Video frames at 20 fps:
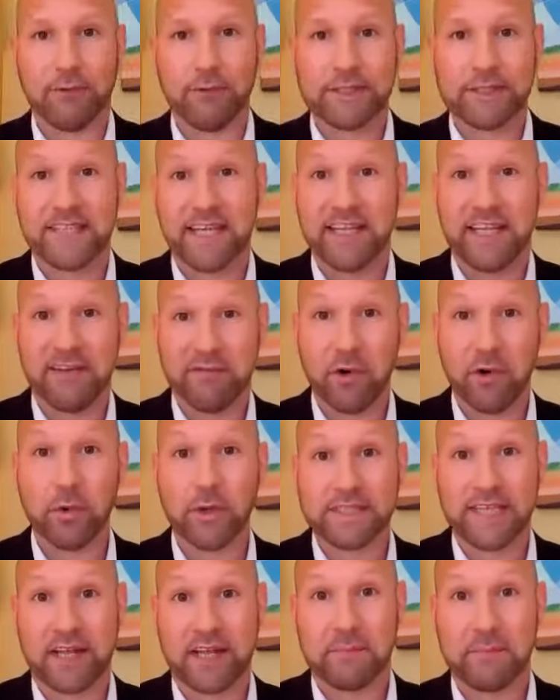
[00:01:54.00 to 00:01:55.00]
say they've
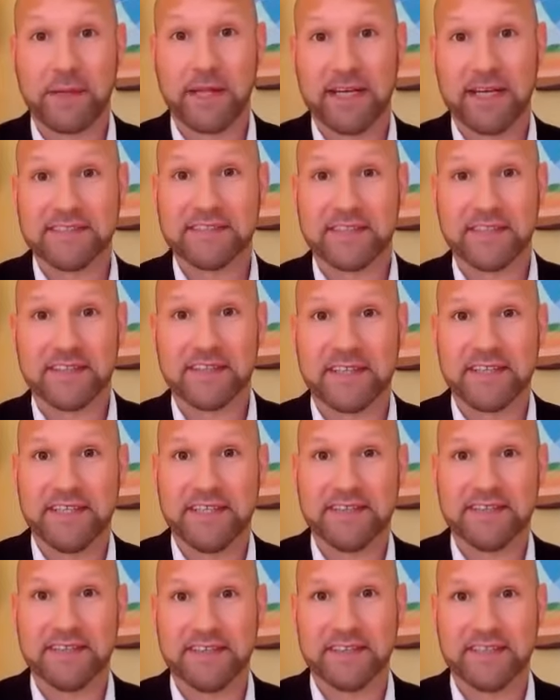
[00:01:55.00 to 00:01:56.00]
always had a place at
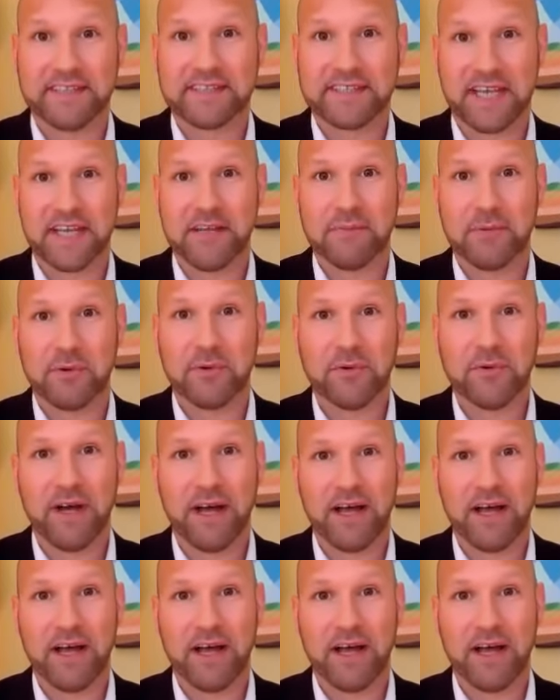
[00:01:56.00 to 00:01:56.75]
the table.